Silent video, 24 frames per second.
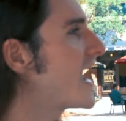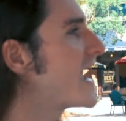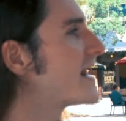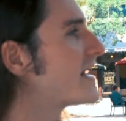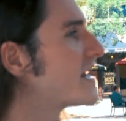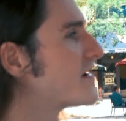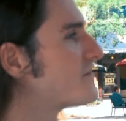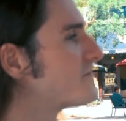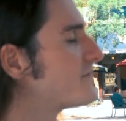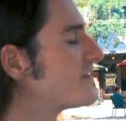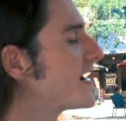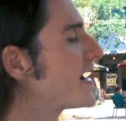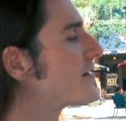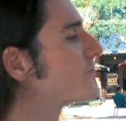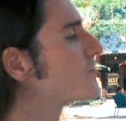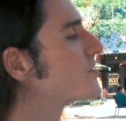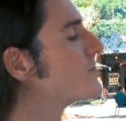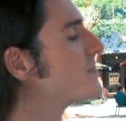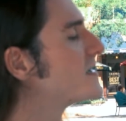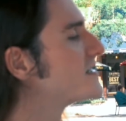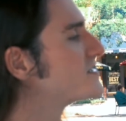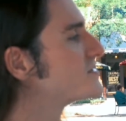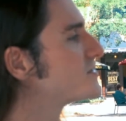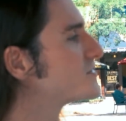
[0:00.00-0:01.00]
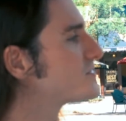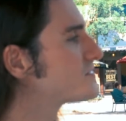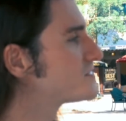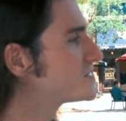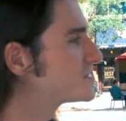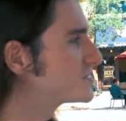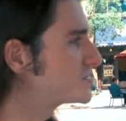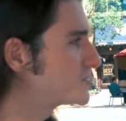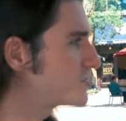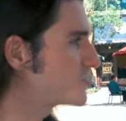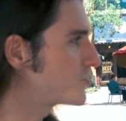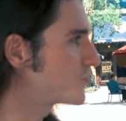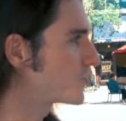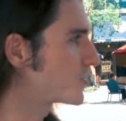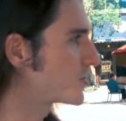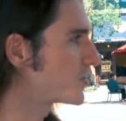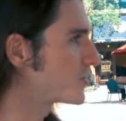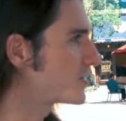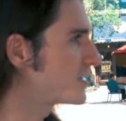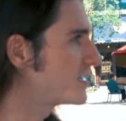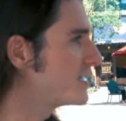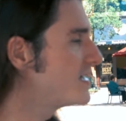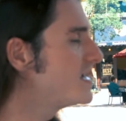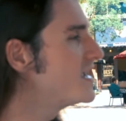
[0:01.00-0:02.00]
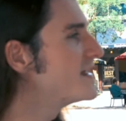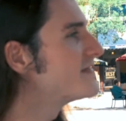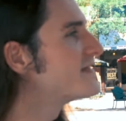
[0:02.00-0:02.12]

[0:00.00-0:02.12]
an environmental steward